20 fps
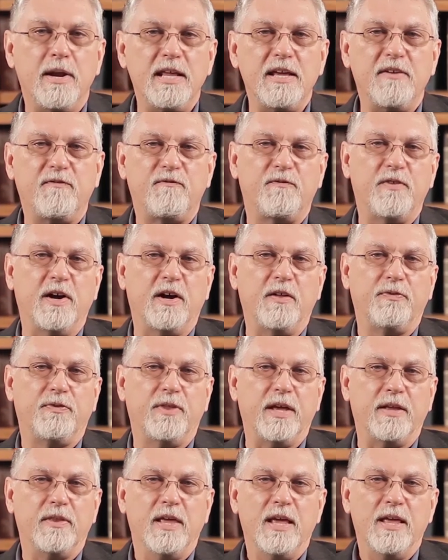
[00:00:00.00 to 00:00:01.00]
many have
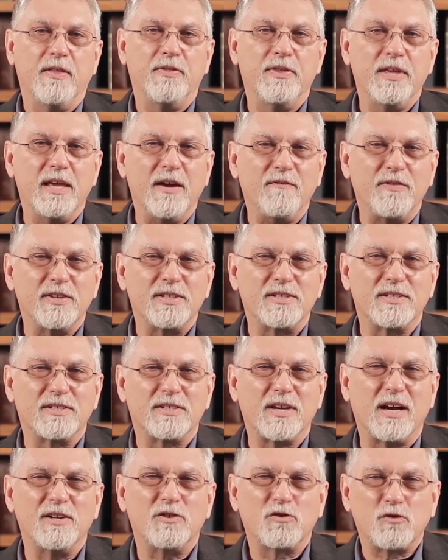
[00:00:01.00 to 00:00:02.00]
felt that the
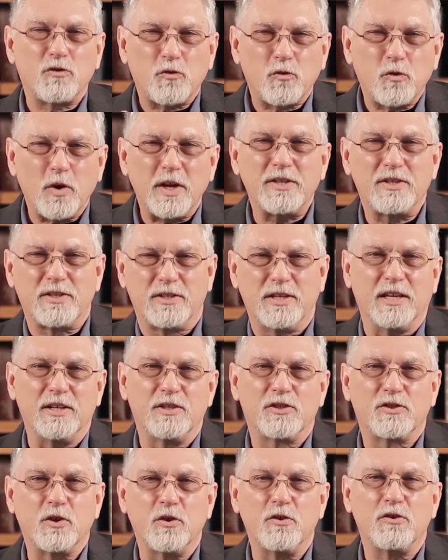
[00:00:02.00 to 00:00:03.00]
emphasis on
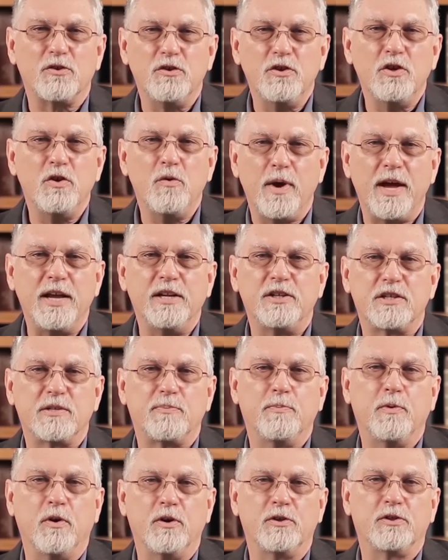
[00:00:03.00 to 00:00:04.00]
trusting certain New
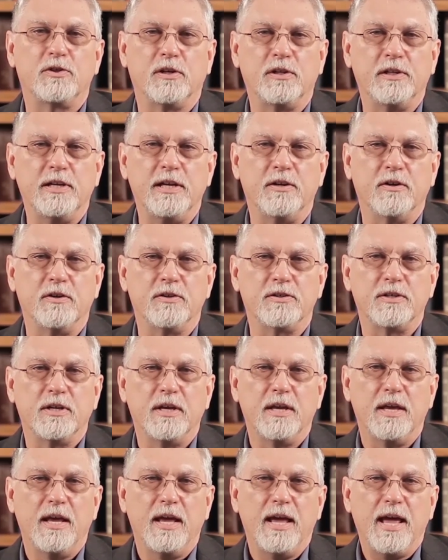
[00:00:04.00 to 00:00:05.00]
Age spiritual
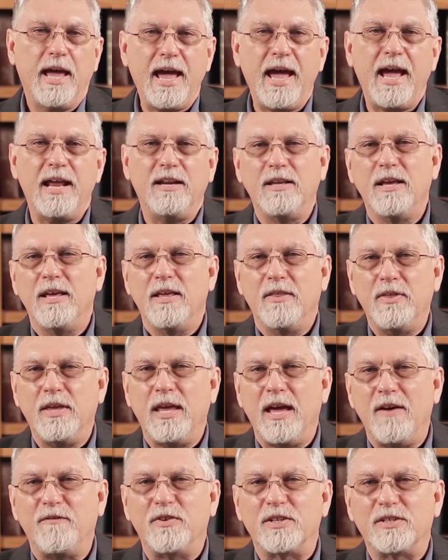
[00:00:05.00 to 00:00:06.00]
leaders and
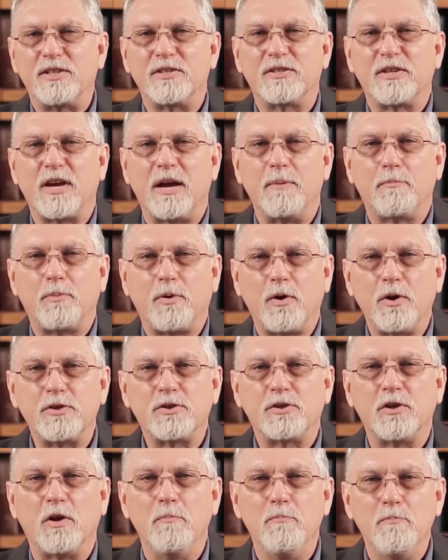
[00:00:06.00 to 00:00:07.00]
the emphasis on
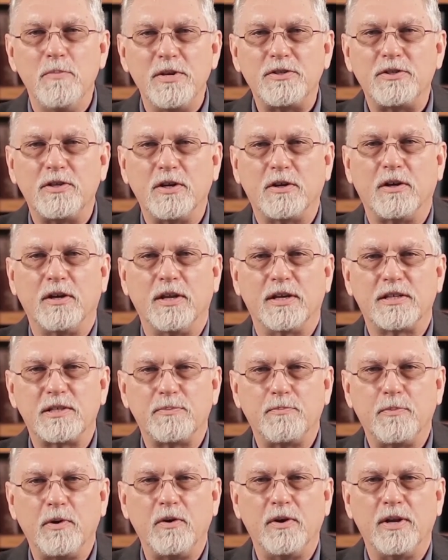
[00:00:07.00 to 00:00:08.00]
personal mystical
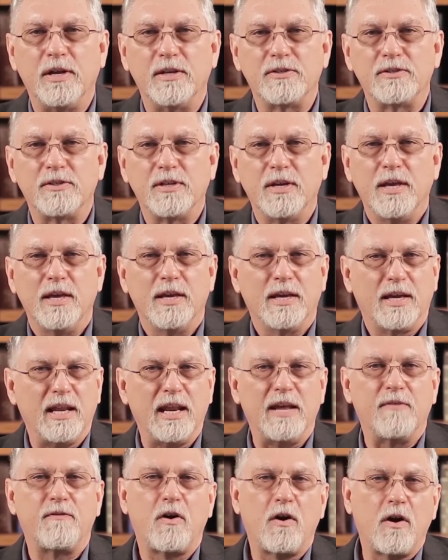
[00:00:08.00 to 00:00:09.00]
experience
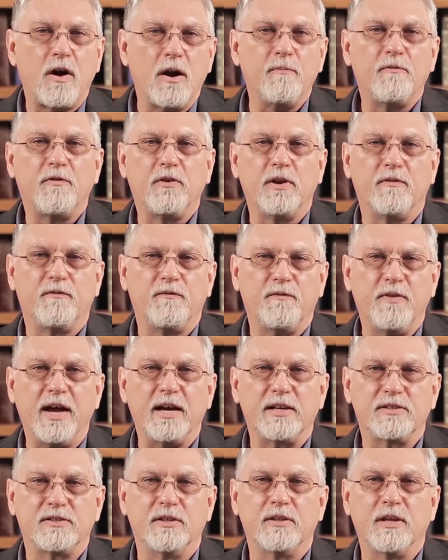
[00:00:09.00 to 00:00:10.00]
can have harmful
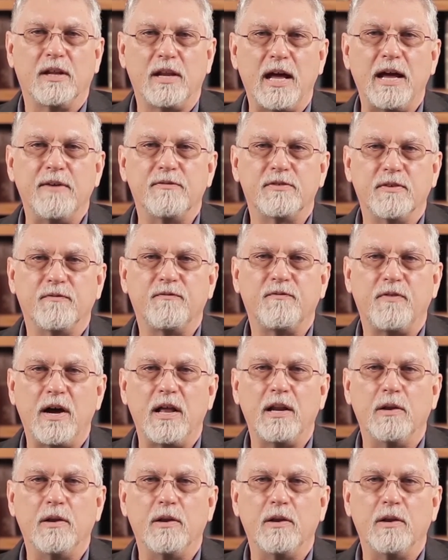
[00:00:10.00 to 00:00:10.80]
effects in the lives of